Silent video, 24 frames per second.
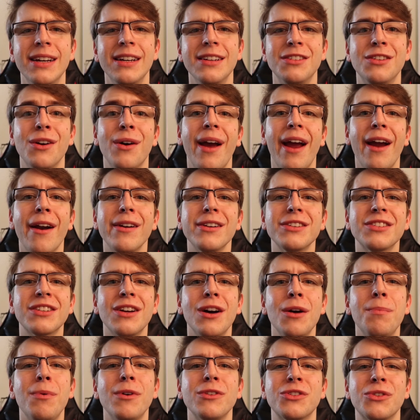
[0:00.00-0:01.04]
So
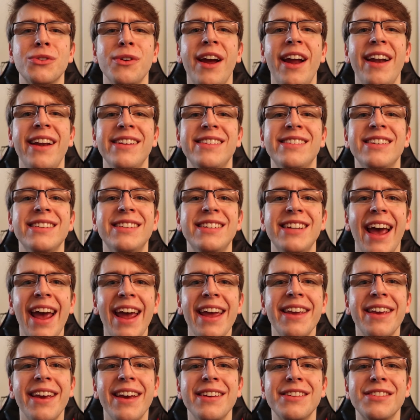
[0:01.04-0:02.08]
EraScope was created to
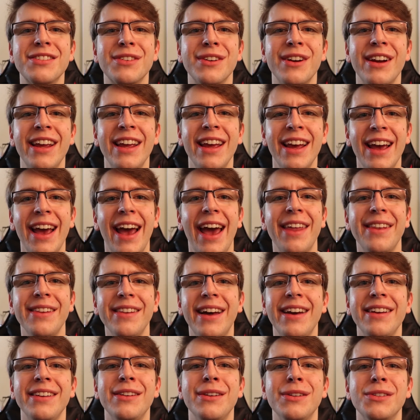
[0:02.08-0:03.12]
take history and
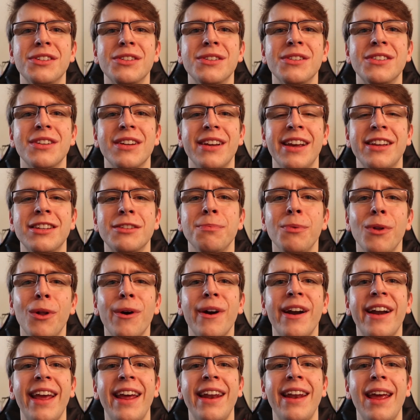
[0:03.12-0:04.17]
let users
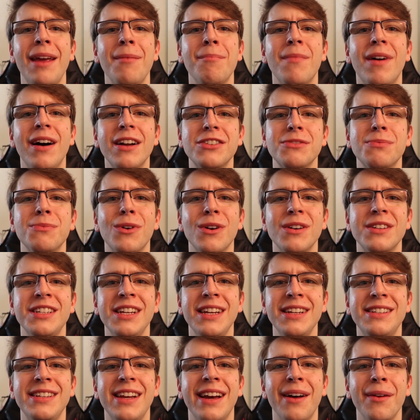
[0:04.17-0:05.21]
explore it in a much more
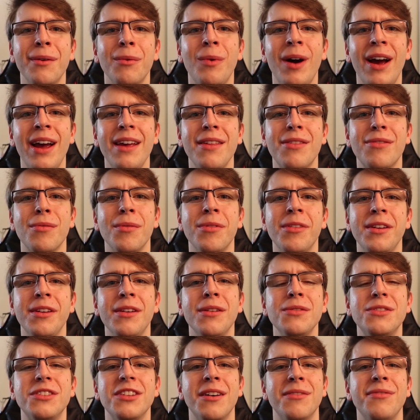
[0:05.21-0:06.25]
detailed way through the
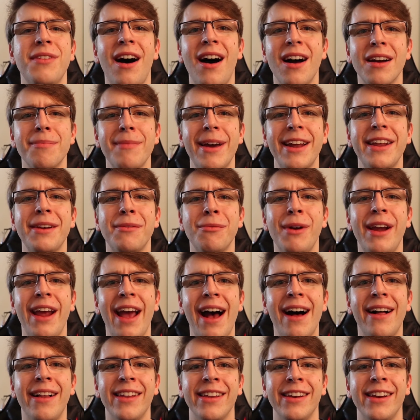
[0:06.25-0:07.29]
use of augmented
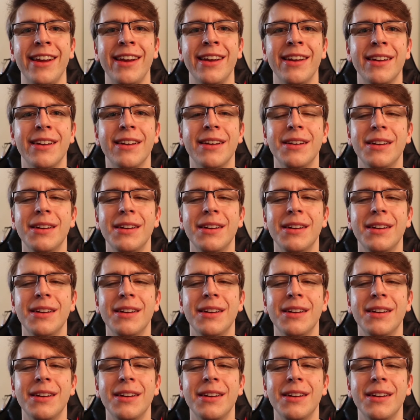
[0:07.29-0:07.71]
reality.